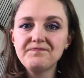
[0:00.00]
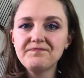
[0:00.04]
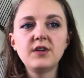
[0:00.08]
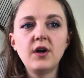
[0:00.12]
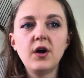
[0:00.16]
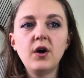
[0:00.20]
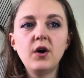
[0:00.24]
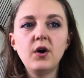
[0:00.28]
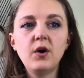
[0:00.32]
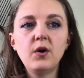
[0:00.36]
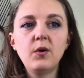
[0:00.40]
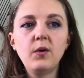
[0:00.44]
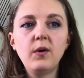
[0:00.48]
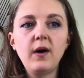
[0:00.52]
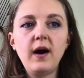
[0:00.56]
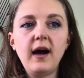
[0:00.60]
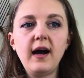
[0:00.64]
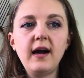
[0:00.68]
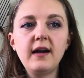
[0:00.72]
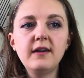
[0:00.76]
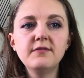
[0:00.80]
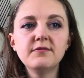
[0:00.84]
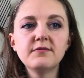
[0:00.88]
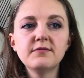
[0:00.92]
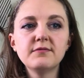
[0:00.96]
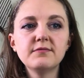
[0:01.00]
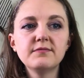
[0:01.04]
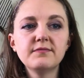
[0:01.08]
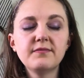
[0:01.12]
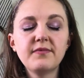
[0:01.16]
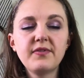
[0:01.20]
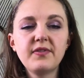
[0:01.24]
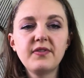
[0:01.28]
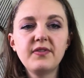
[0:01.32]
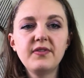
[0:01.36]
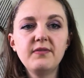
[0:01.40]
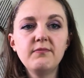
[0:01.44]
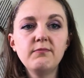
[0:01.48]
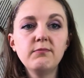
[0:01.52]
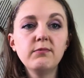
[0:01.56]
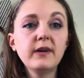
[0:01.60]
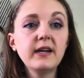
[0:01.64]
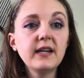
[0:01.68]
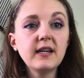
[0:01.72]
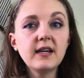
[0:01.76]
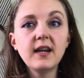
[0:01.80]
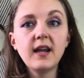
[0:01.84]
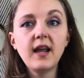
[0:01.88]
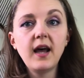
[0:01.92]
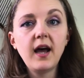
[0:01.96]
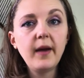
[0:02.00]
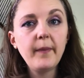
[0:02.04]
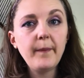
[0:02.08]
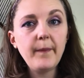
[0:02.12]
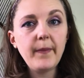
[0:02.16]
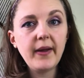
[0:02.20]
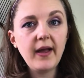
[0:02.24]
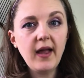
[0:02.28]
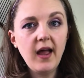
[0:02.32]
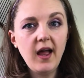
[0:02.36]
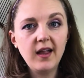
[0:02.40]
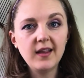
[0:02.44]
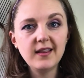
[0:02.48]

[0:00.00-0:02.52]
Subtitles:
So I've written up